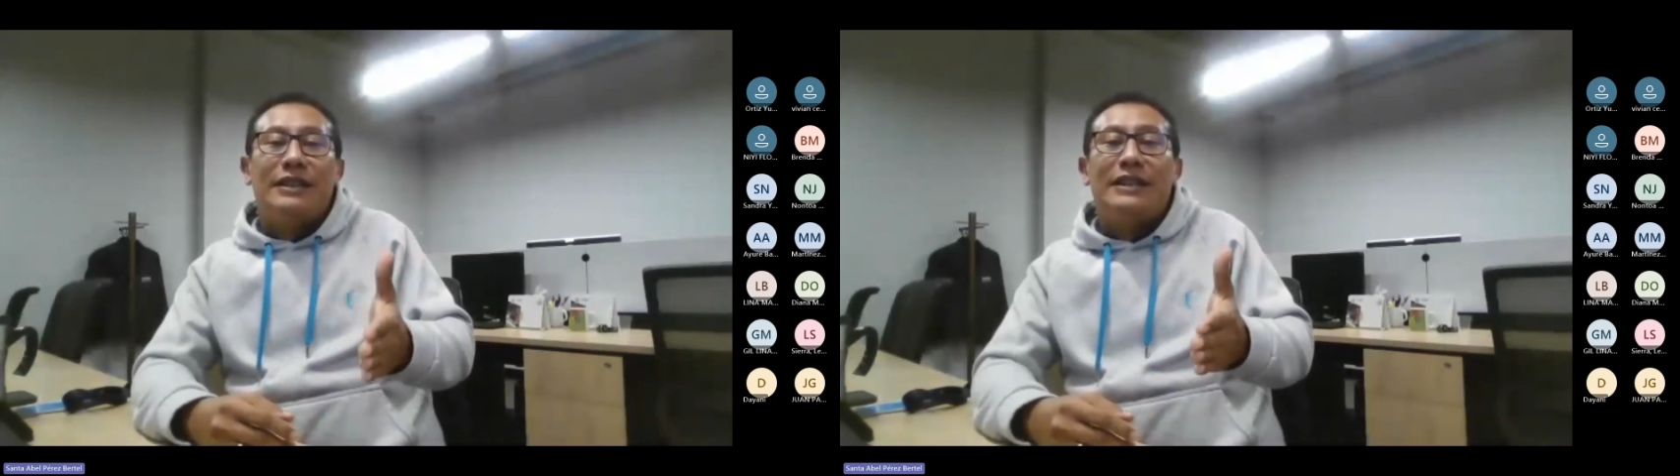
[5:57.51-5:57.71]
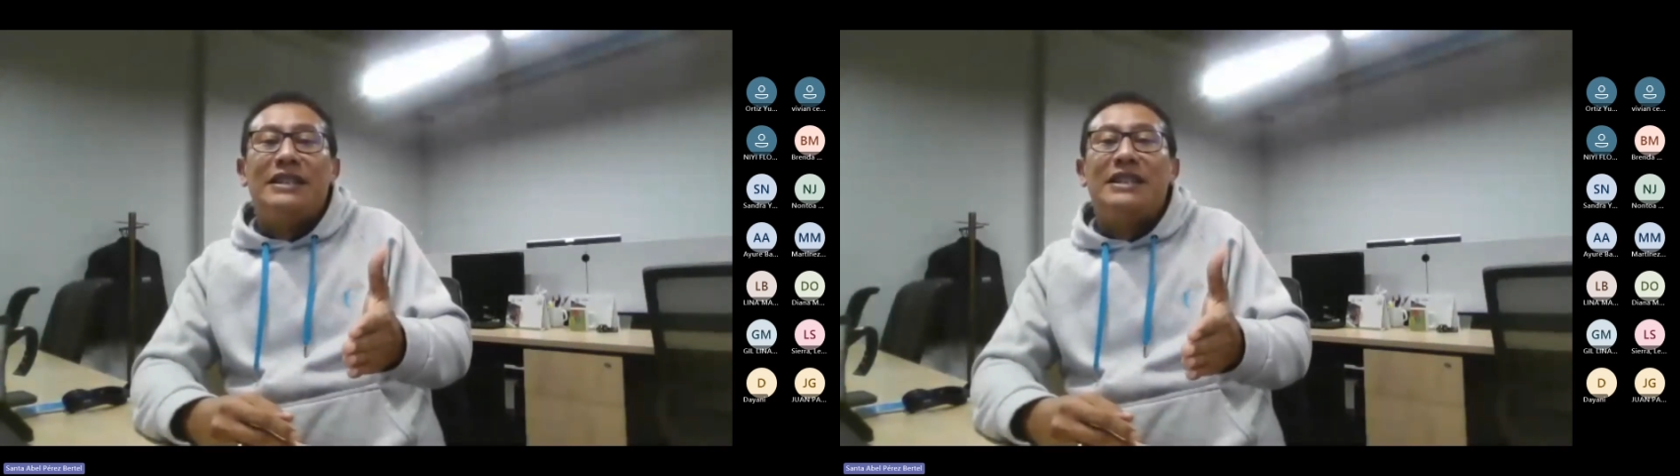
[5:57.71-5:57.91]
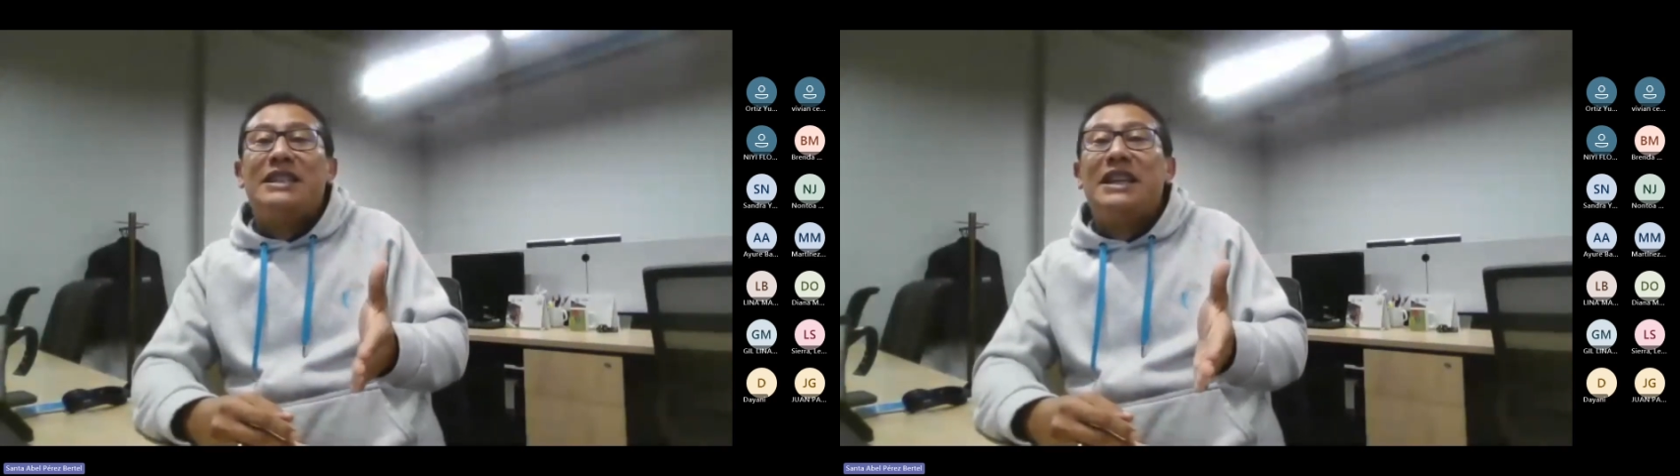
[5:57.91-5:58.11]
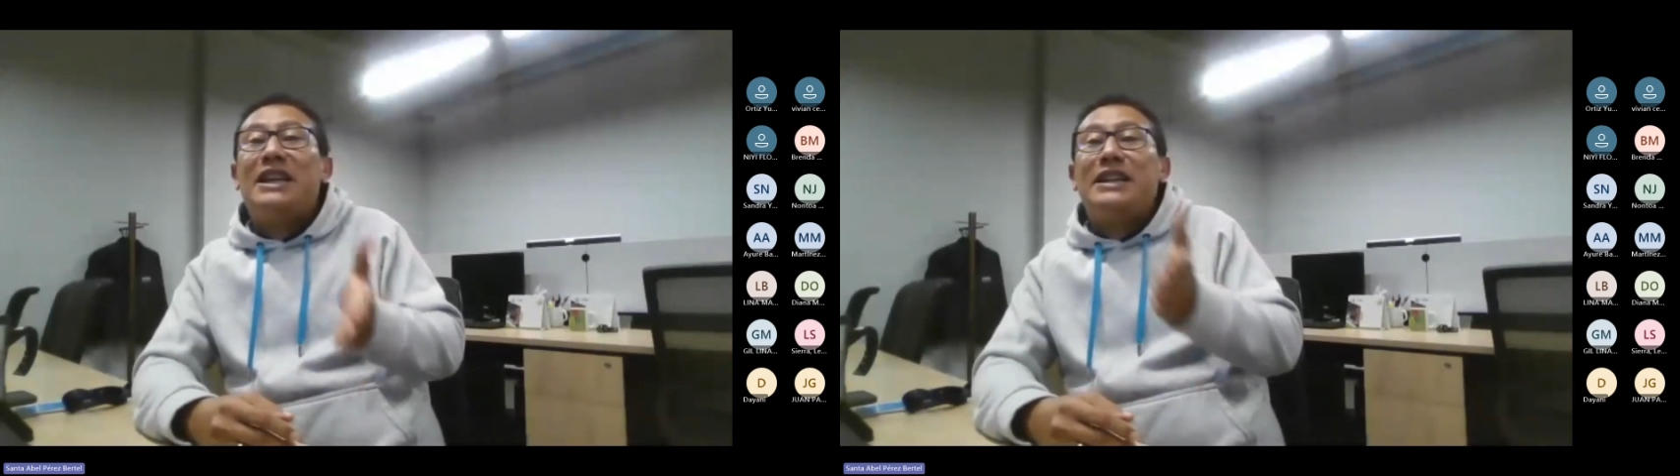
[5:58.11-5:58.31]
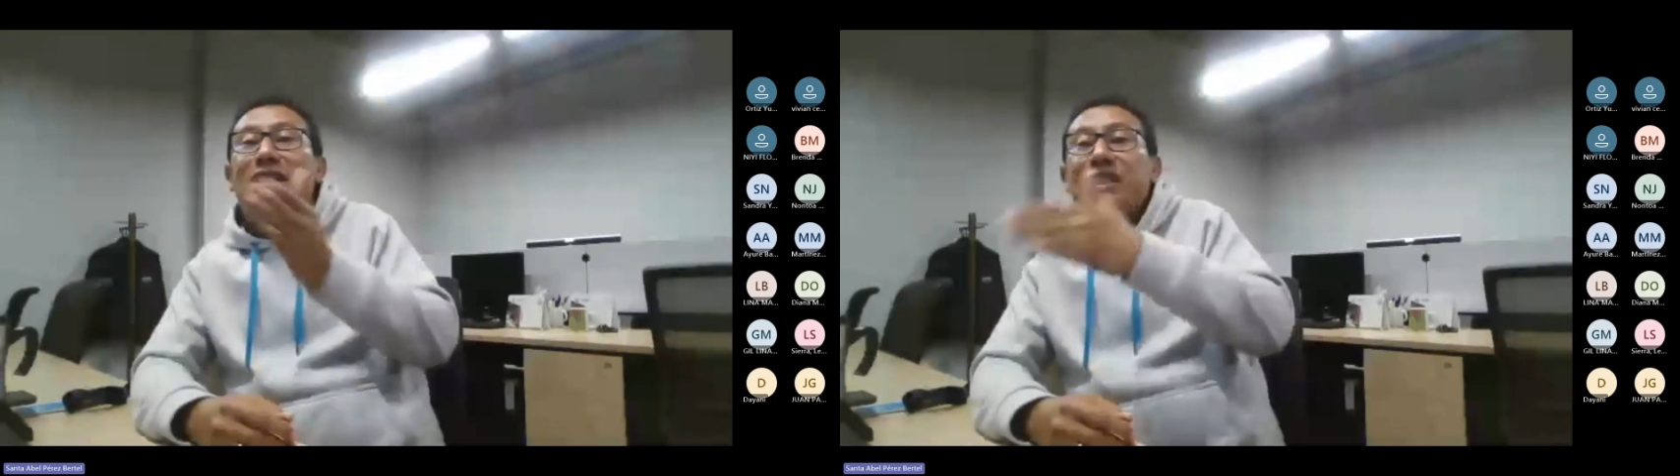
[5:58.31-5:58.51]
it
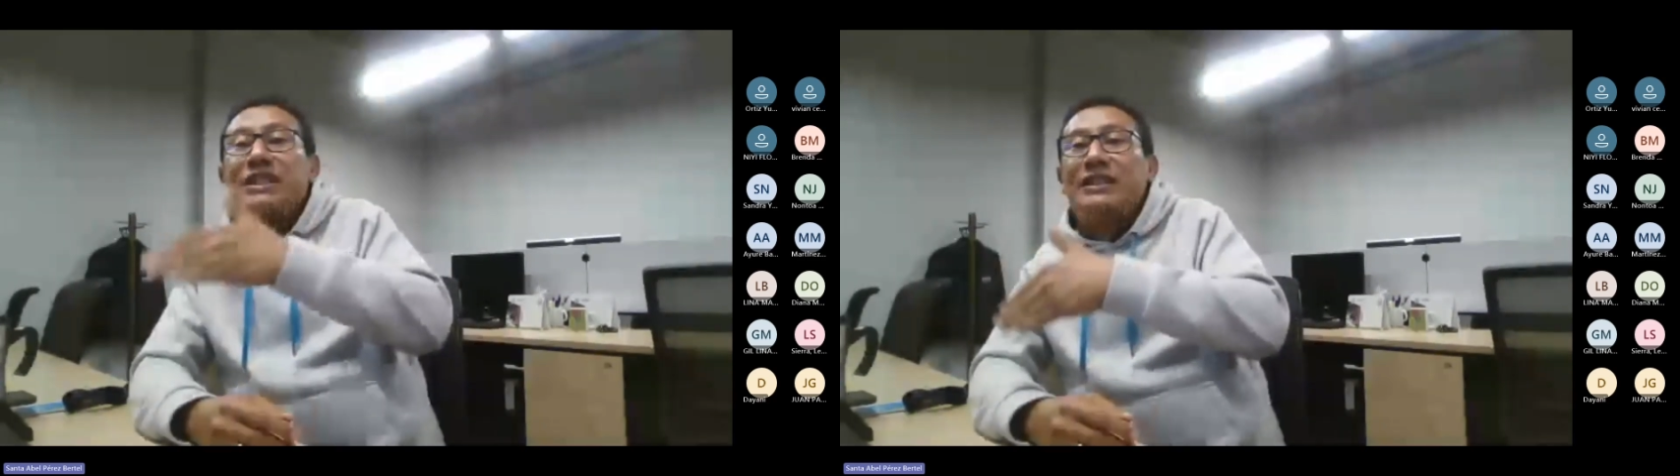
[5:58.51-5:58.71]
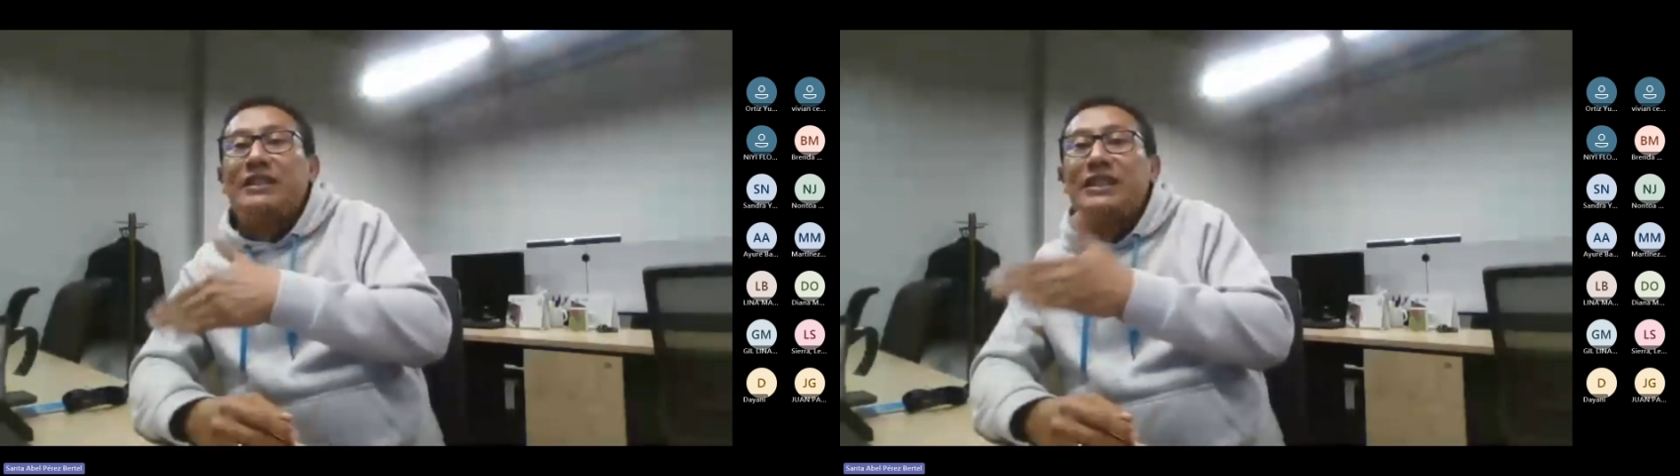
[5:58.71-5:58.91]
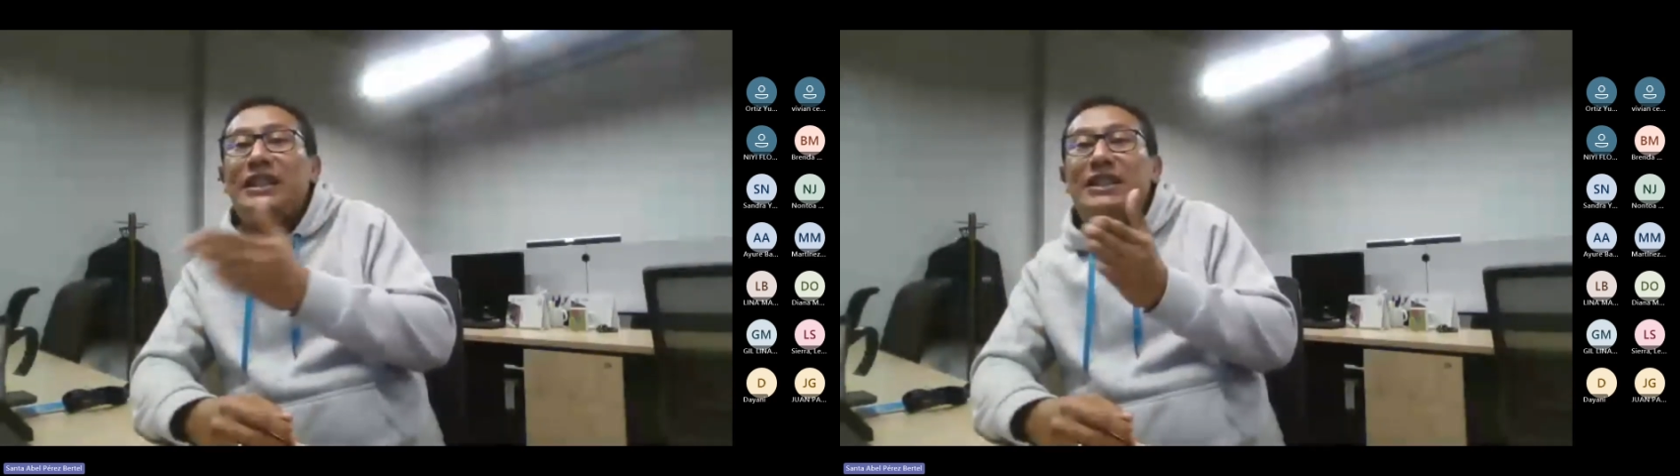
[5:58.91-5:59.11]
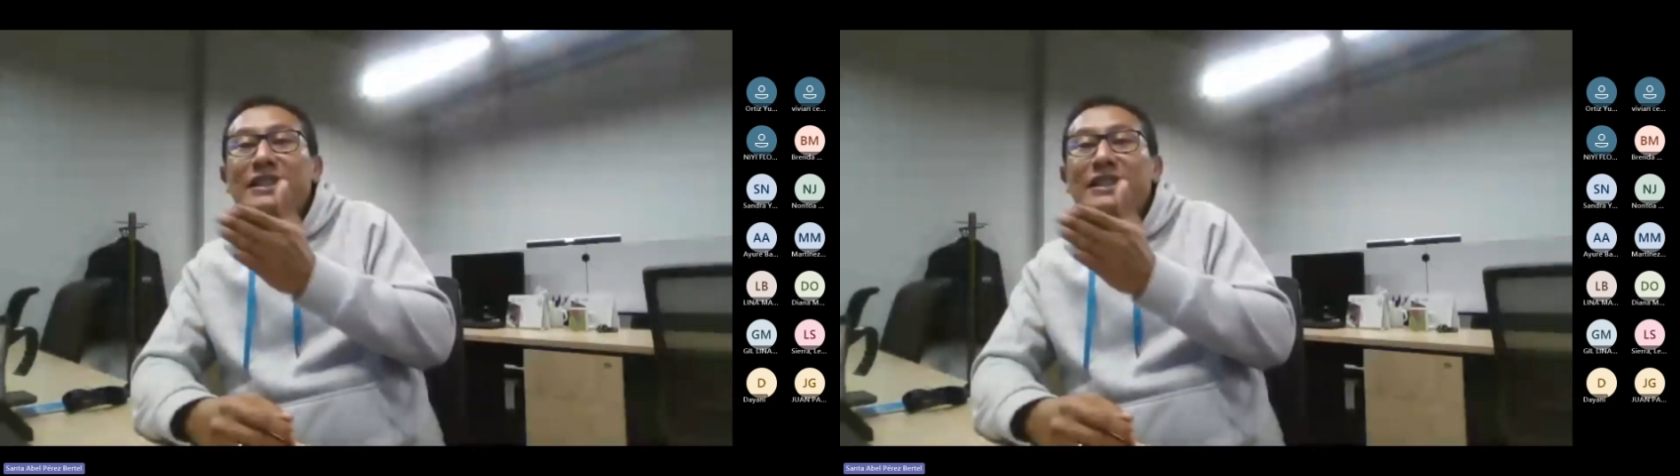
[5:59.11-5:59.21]
changes